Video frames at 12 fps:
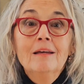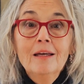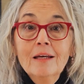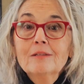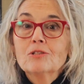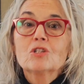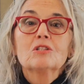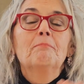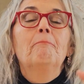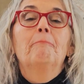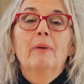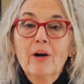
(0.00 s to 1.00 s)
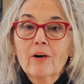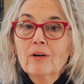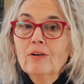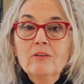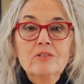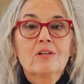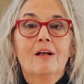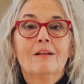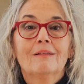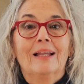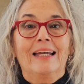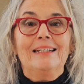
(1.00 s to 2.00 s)
it sparkles
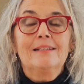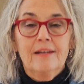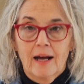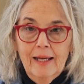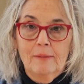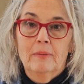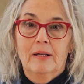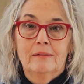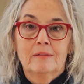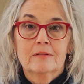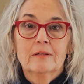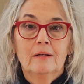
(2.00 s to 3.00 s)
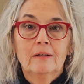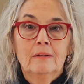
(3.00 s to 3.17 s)
like diamonds.